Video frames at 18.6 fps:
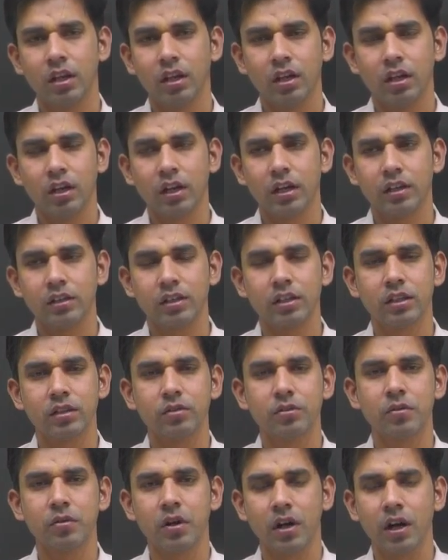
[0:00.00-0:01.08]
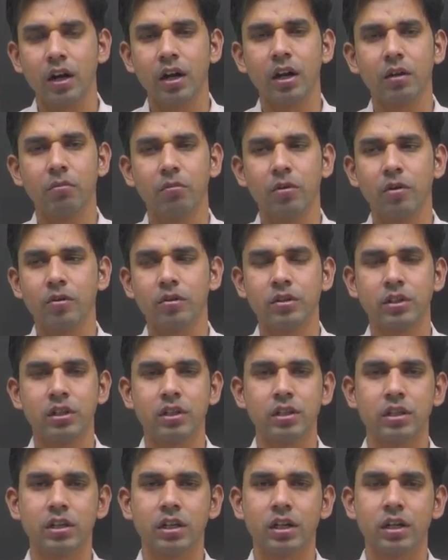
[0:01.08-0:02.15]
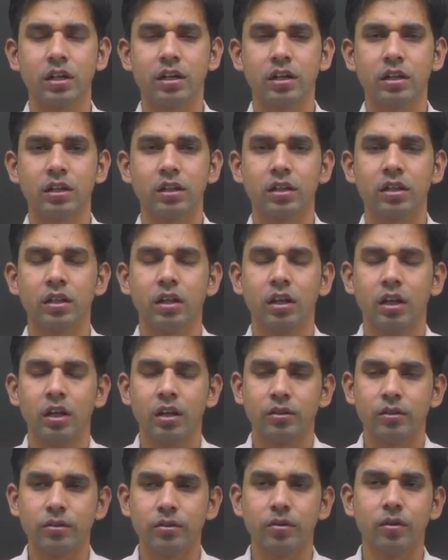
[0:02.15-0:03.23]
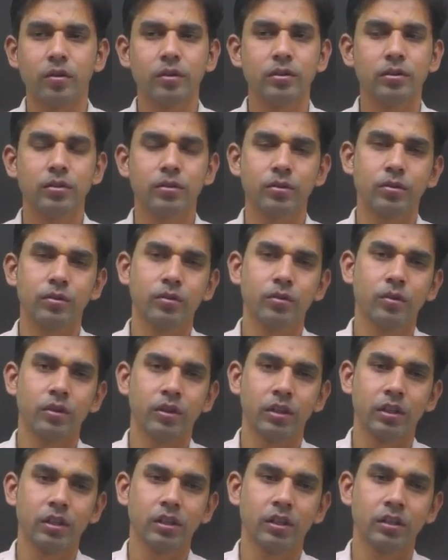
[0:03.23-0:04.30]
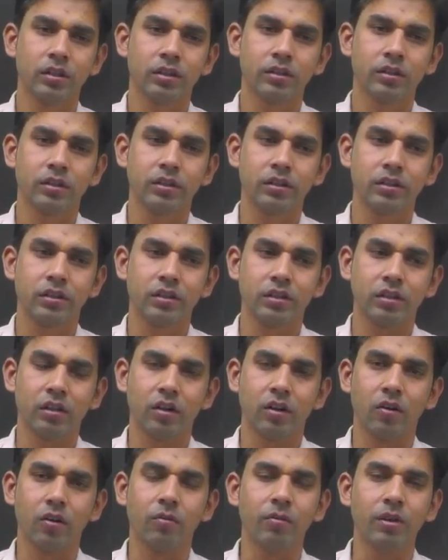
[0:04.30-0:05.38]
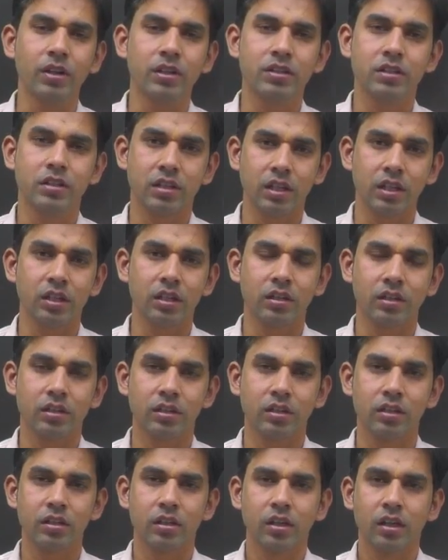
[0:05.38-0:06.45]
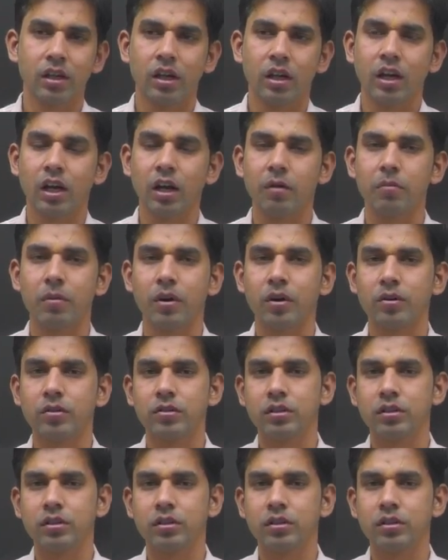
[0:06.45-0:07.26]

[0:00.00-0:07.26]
I think you heard about it and you also always think about